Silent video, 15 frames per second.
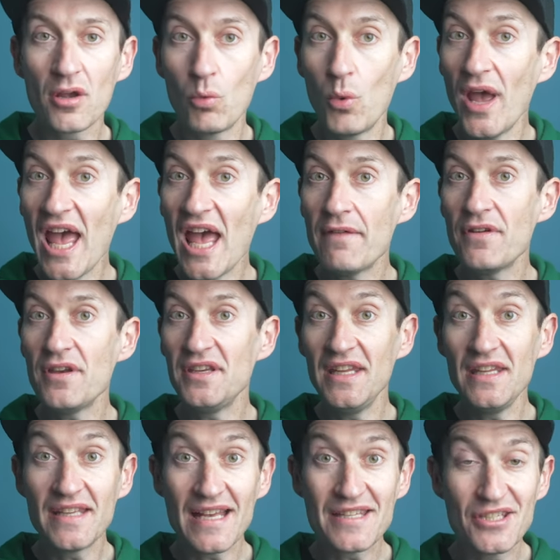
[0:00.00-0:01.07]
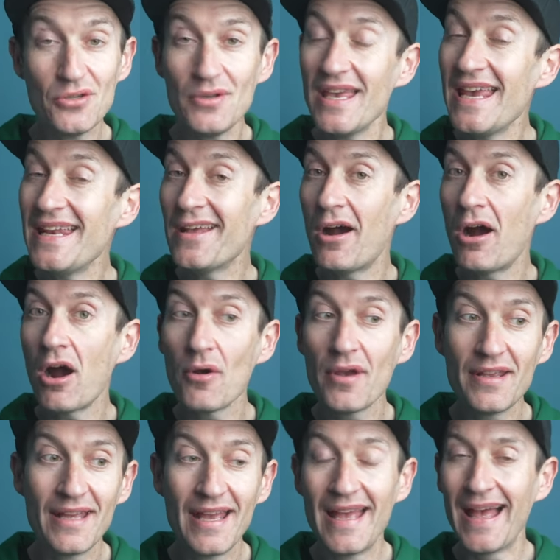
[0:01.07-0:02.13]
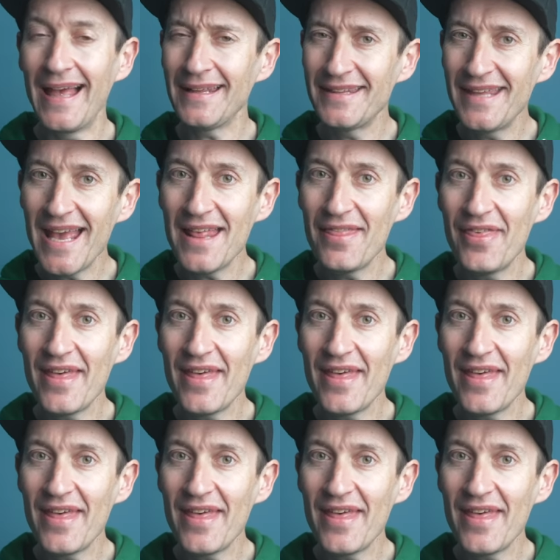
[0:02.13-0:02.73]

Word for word: wherever you need to get to in a hurry and get